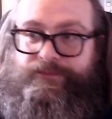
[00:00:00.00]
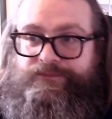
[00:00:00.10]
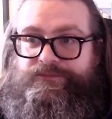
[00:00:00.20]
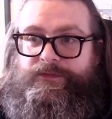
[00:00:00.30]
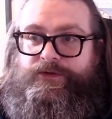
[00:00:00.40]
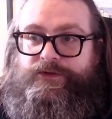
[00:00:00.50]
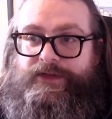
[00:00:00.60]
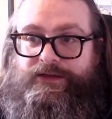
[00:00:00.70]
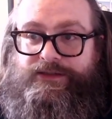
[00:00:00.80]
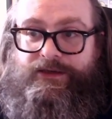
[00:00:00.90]
you're
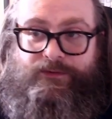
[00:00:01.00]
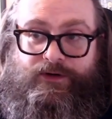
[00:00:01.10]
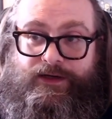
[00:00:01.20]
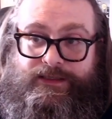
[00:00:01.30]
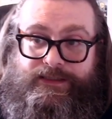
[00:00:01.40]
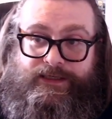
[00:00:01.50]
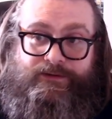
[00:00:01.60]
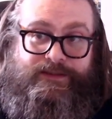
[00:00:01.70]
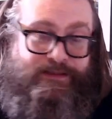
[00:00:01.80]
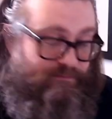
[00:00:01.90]
now seeing what I see,
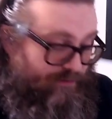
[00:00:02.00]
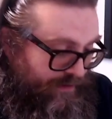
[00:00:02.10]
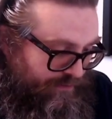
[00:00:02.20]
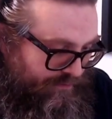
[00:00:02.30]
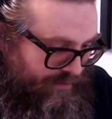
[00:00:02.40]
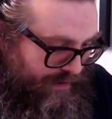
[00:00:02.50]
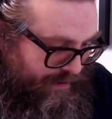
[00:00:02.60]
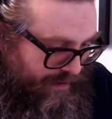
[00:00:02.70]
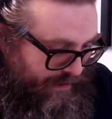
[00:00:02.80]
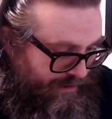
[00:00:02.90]
which is pretty cool.
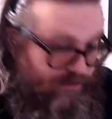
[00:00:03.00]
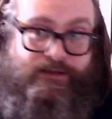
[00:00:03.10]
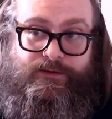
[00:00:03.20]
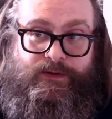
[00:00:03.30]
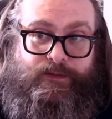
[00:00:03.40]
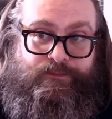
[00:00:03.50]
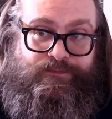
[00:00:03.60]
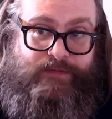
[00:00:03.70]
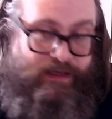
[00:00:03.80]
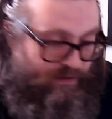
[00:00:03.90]
So
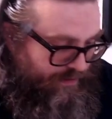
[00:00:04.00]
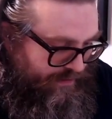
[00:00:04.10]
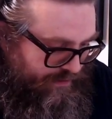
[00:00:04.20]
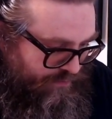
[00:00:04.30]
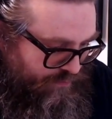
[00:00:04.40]
yeah, this is called